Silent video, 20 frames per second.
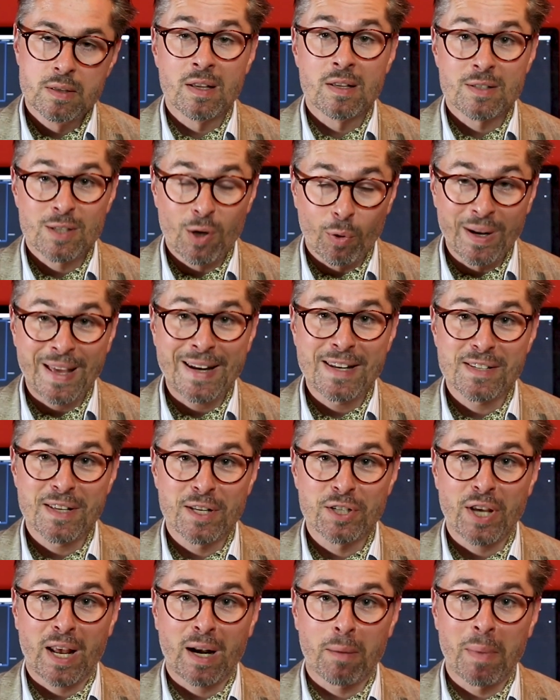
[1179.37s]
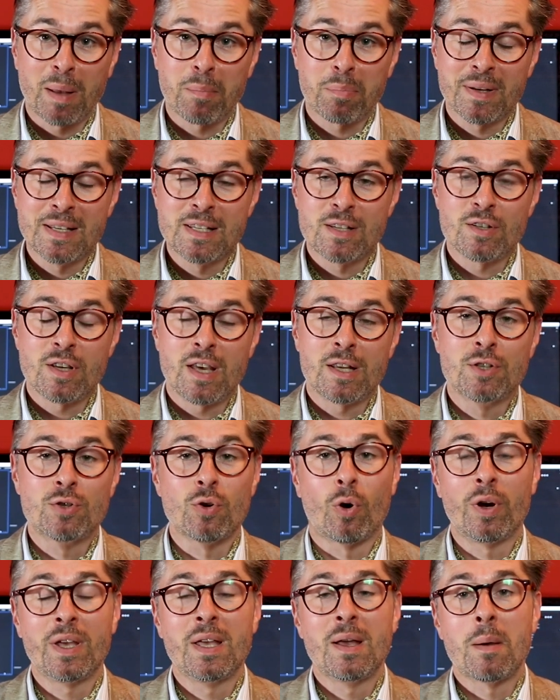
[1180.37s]
So, ladies and gentlemen, please
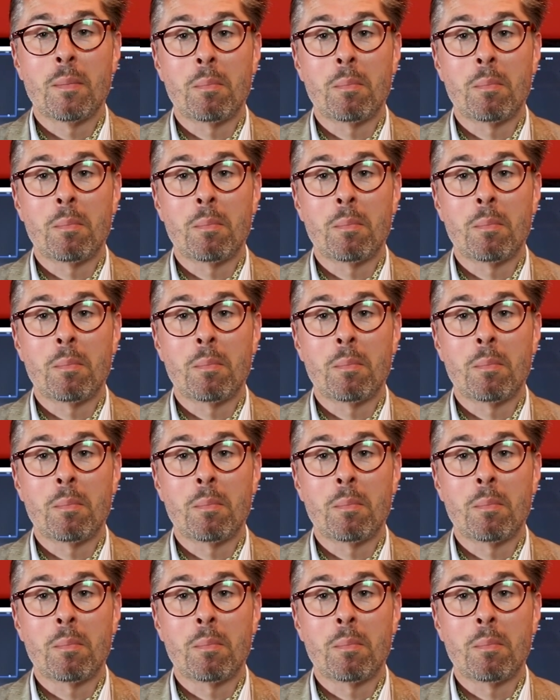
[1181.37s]
enjoy